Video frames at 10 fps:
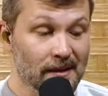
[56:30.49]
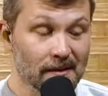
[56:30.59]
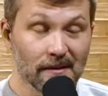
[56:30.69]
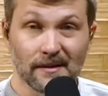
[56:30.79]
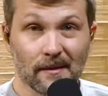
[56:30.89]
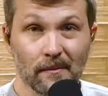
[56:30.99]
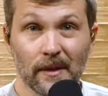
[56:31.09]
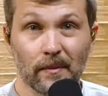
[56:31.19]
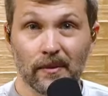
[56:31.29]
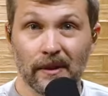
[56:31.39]
There's some
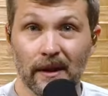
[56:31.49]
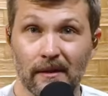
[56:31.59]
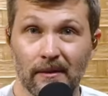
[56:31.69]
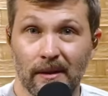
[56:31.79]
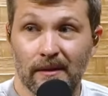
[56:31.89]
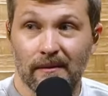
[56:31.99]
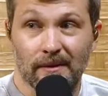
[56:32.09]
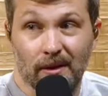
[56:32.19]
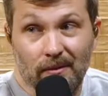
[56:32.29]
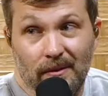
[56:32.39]
people that you need,
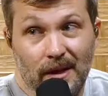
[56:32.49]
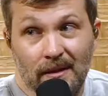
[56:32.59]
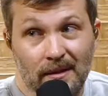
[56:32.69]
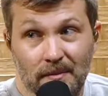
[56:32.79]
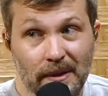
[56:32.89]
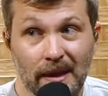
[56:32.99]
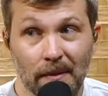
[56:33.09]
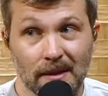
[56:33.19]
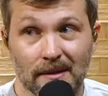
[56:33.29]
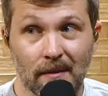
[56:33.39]
don't need to spend that
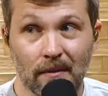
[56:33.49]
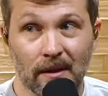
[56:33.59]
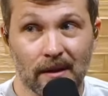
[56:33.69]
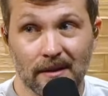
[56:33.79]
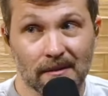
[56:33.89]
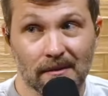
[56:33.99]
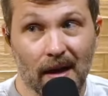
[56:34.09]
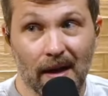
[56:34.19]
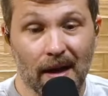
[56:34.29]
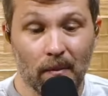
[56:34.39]
much time with because they're
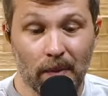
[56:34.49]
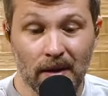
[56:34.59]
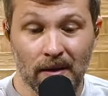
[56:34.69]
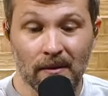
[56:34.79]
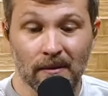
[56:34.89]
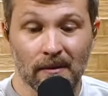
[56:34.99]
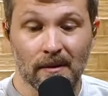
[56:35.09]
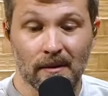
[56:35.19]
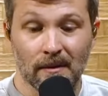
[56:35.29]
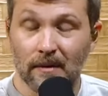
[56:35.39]
not helping you
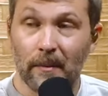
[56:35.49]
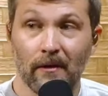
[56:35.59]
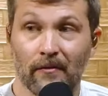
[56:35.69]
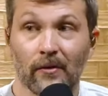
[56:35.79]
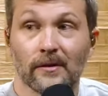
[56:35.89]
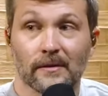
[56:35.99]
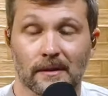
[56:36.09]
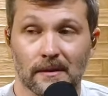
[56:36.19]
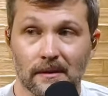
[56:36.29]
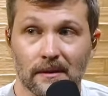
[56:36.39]
to bear fruit.
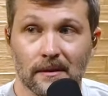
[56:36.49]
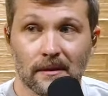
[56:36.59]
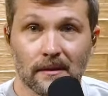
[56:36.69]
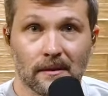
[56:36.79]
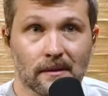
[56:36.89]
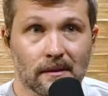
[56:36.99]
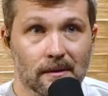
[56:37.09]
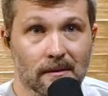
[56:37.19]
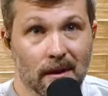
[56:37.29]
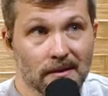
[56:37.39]
Yes.
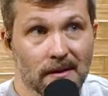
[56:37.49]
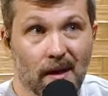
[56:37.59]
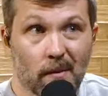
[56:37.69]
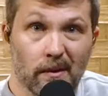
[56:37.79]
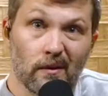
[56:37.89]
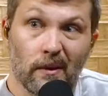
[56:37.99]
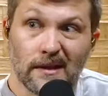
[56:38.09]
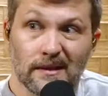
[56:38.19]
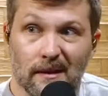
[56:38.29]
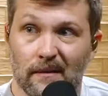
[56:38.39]
They're actually helping you
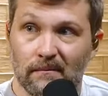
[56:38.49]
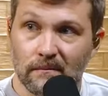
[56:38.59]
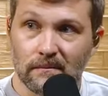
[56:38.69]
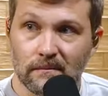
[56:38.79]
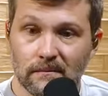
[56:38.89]
waste time. Yeah.